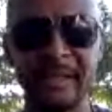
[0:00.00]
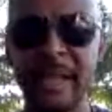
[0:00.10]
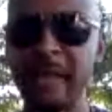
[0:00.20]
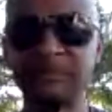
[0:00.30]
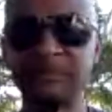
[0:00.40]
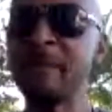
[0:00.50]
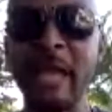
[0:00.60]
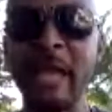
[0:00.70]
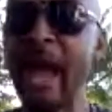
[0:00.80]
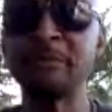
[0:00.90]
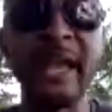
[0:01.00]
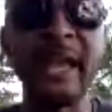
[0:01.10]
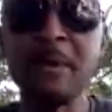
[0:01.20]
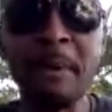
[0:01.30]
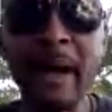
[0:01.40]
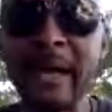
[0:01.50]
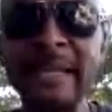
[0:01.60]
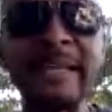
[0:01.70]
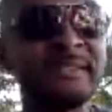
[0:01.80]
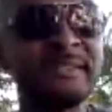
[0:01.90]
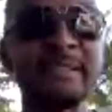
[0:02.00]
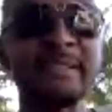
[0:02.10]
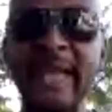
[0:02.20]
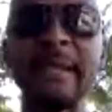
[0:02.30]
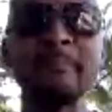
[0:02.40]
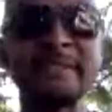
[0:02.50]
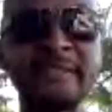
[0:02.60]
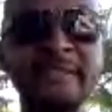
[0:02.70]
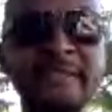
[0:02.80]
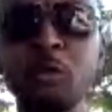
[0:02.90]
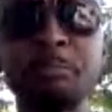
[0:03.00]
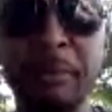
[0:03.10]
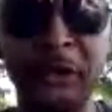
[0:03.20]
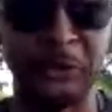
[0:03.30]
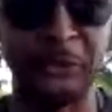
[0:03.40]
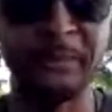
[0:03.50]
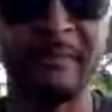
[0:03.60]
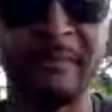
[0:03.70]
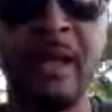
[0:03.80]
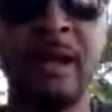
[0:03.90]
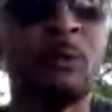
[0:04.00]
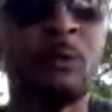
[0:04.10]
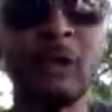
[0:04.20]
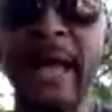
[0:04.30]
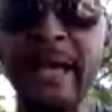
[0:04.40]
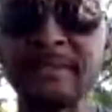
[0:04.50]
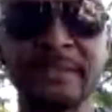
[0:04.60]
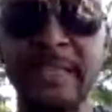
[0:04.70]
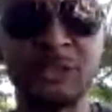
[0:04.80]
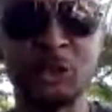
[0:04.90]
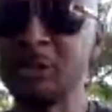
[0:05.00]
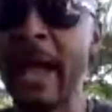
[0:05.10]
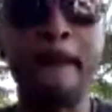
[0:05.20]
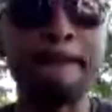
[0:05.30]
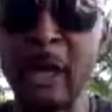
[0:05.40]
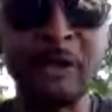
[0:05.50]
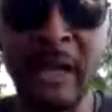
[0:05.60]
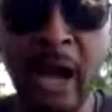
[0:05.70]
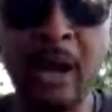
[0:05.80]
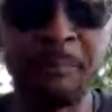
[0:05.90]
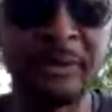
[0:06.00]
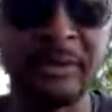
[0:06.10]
After everybody that just came to see you burn realizes that you're not burning up,